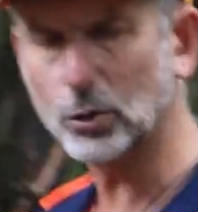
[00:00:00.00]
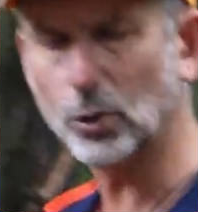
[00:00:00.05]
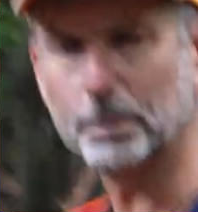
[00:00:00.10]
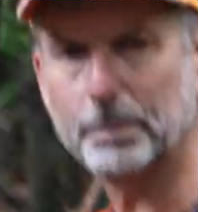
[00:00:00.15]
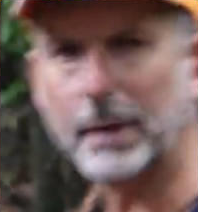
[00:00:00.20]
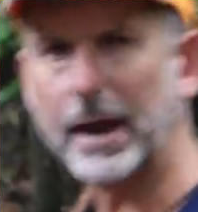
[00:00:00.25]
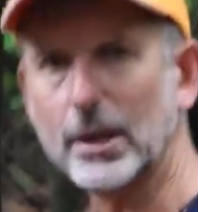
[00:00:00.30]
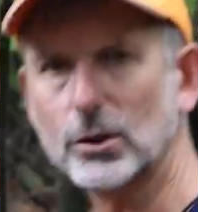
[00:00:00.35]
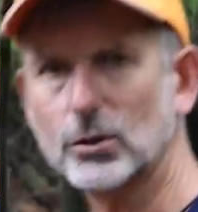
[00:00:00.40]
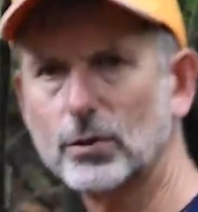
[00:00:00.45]
your
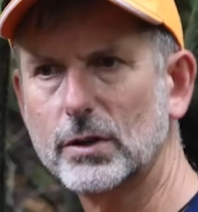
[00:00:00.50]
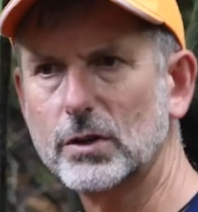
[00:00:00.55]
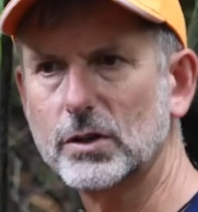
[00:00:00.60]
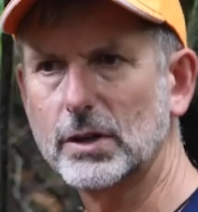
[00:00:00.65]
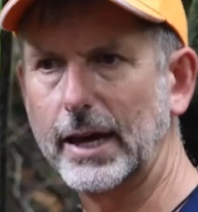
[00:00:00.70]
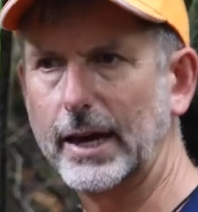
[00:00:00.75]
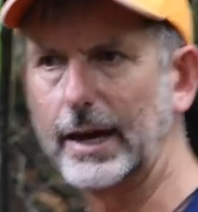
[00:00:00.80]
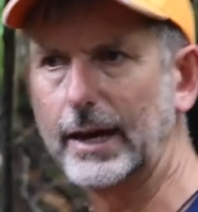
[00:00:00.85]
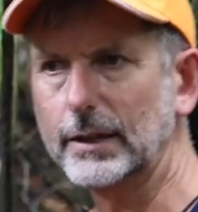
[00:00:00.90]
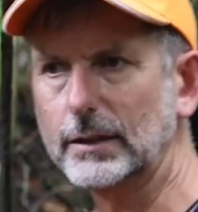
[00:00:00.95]
batteries
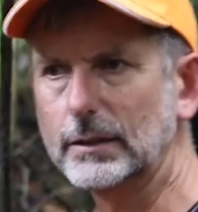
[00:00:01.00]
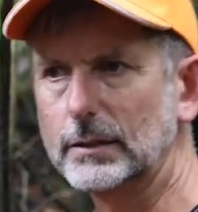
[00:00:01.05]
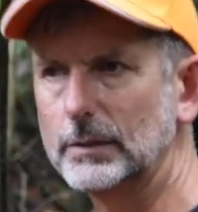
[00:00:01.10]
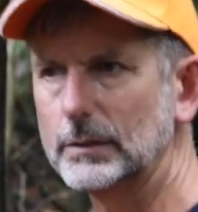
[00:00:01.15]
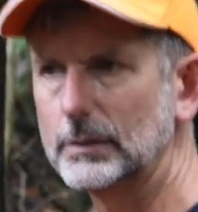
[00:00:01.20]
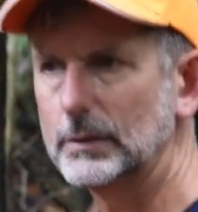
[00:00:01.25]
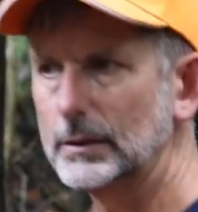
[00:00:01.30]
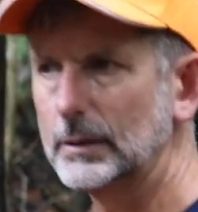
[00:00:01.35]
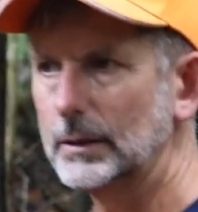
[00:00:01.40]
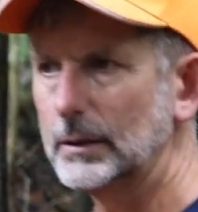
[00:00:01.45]
out,
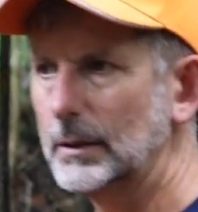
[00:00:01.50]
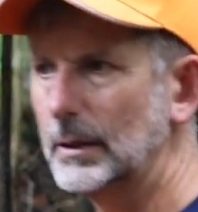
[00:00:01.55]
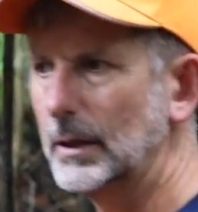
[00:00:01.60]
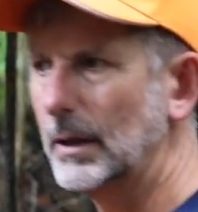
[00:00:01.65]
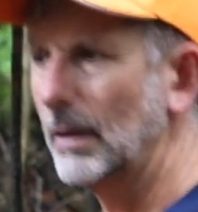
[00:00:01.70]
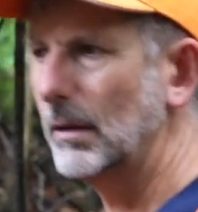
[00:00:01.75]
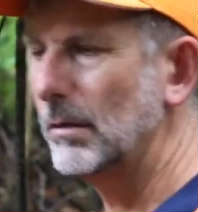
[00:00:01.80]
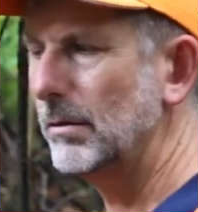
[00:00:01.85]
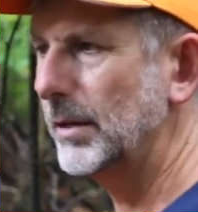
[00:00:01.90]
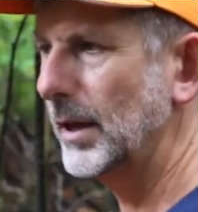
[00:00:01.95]

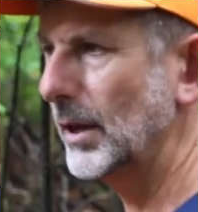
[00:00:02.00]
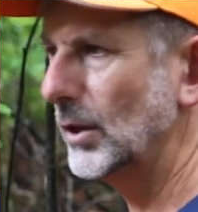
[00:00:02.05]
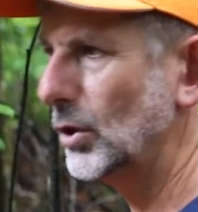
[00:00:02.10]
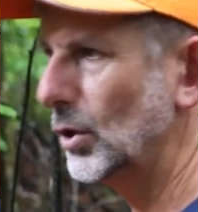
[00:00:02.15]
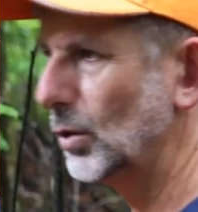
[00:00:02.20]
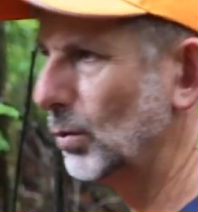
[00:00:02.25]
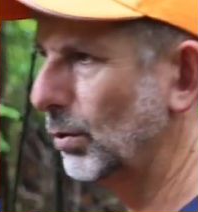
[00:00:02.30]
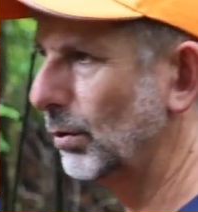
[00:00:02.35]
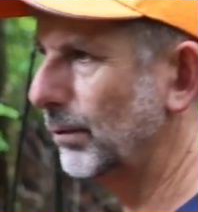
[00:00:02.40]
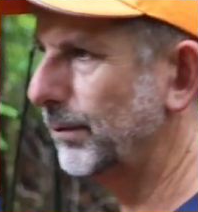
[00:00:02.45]
then
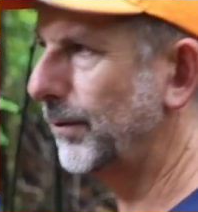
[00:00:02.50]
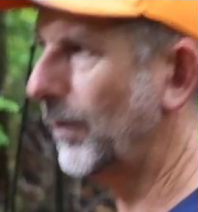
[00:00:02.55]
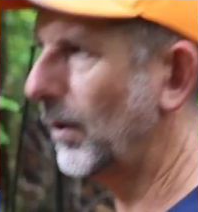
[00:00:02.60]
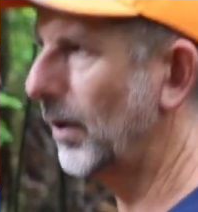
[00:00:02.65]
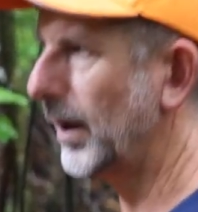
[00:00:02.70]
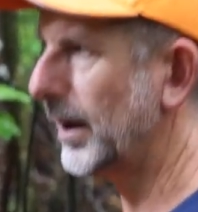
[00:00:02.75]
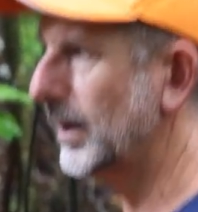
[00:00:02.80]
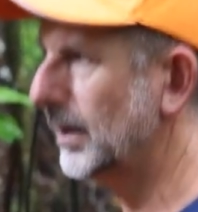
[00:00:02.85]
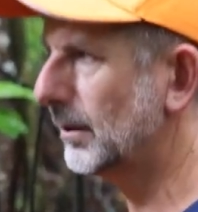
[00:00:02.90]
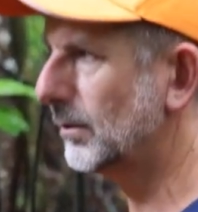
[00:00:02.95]
you will
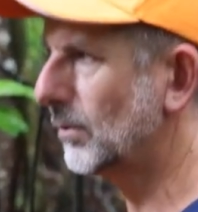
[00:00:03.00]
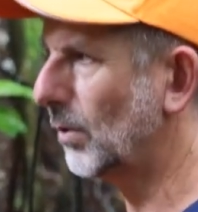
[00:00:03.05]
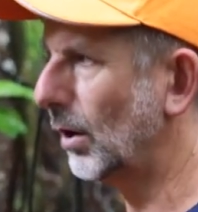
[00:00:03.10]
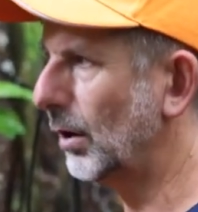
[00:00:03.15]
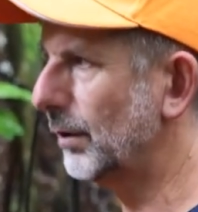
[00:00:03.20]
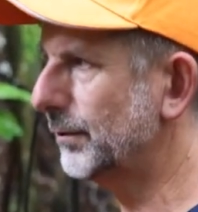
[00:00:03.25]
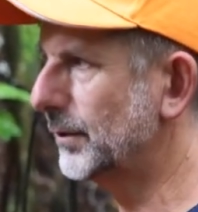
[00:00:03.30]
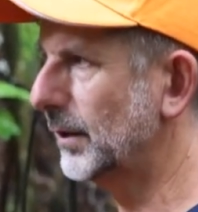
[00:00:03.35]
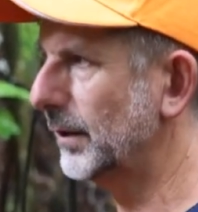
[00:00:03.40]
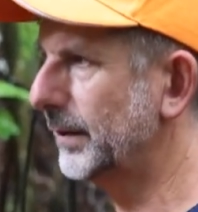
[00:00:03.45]
find
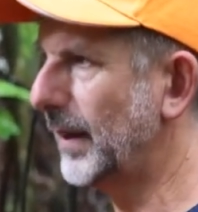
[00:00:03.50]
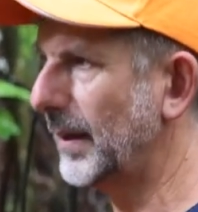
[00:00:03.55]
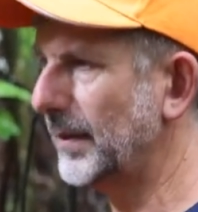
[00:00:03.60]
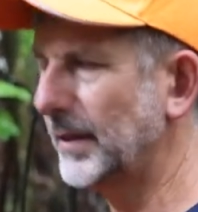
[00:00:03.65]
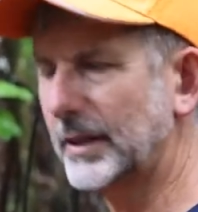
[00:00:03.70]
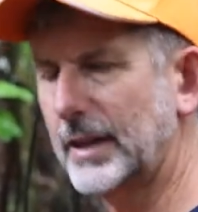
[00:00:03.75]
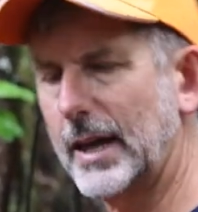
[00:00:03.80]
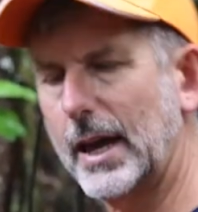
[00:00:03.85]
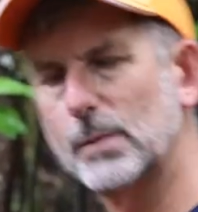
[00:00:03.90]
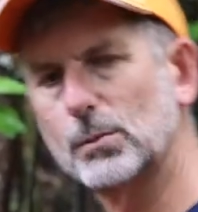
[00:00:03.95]
often that
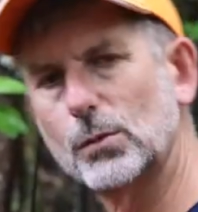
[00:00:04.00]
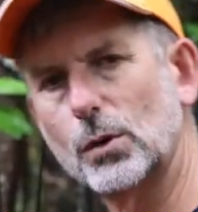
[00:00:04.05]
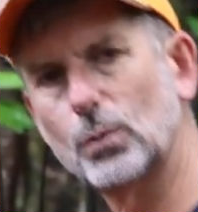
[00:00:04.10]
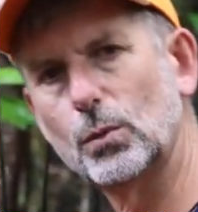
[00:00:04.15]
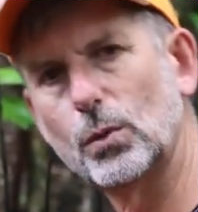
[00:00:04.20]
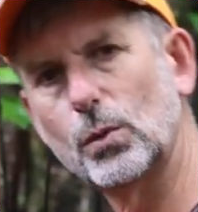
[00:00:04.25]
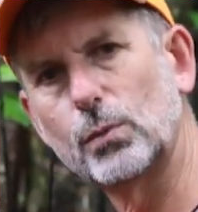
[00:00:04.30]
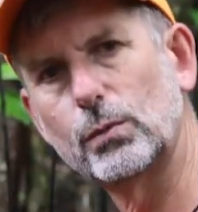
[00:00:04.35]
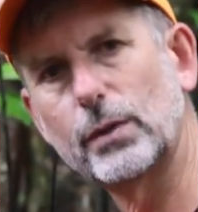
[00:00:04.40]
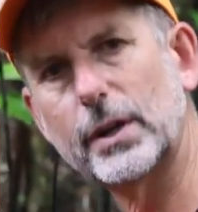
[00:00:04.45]
the camera
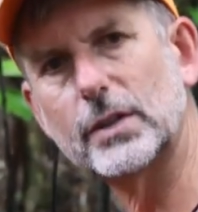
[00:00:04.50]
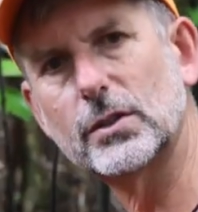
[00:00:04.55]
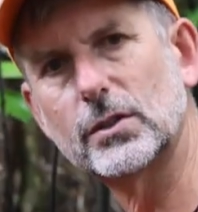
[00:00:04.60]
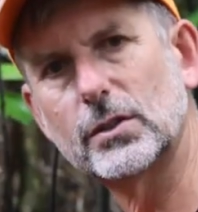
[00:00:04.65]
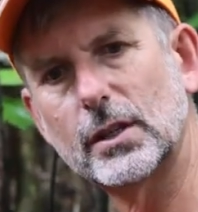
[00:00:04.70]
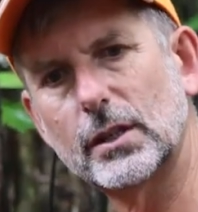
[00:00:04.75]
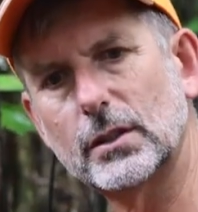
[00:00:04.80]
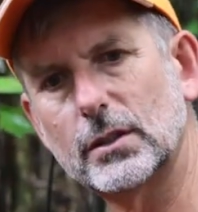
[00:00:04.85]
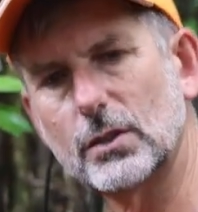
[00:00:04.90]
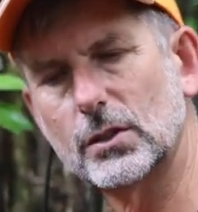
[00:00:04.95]
will
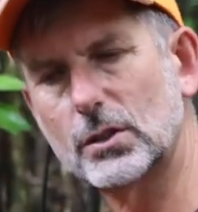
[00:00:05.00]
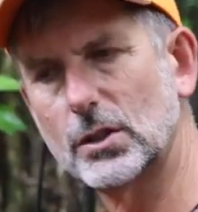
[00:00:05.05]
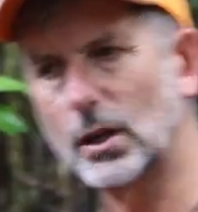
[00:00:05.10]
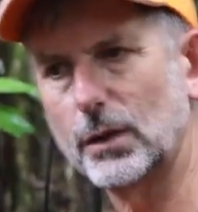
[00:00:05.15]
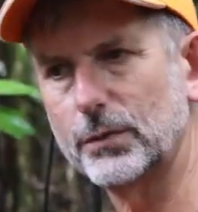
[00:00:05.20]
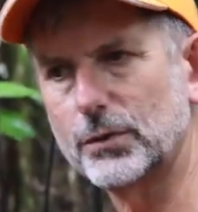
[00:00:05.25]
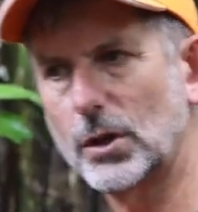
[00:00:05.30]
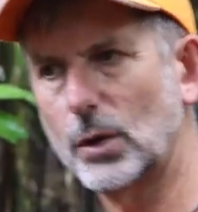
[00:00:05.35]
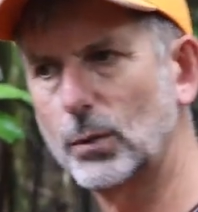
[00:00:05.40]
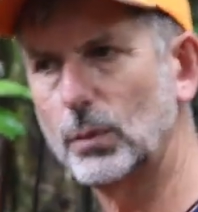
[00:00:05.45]
reset
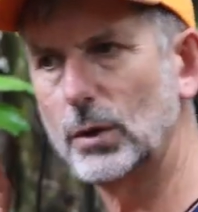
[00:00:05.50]
itself. So